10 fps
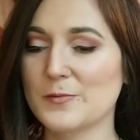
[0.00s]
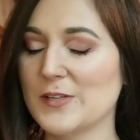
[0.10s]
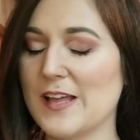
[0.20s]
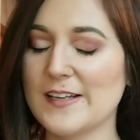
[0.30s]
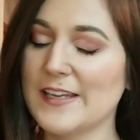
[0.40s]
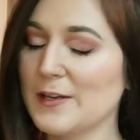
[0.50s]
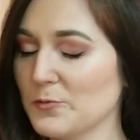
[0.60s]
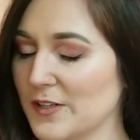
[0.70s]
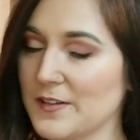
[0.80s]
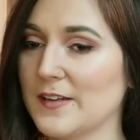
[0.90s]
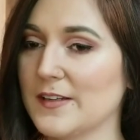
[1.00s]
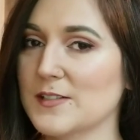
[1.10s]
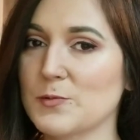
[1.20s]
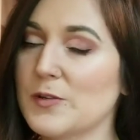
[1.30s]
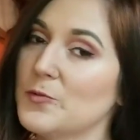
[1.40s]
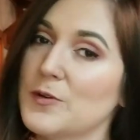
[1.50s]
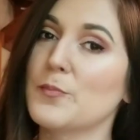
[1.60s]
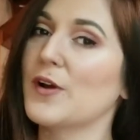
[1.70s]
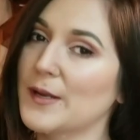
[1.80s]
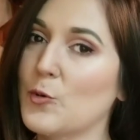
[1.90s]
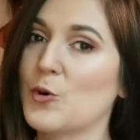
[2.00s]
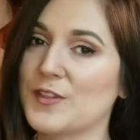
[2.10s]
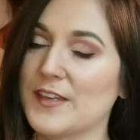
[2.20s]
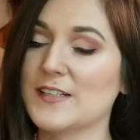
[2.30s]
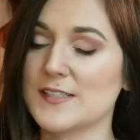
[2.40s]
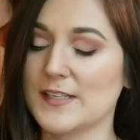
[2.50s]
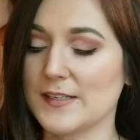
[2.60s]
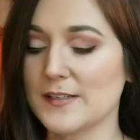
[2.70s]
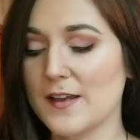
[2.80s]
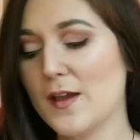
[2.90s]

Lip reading: we like to get rid of things. We don't want to bring more things in.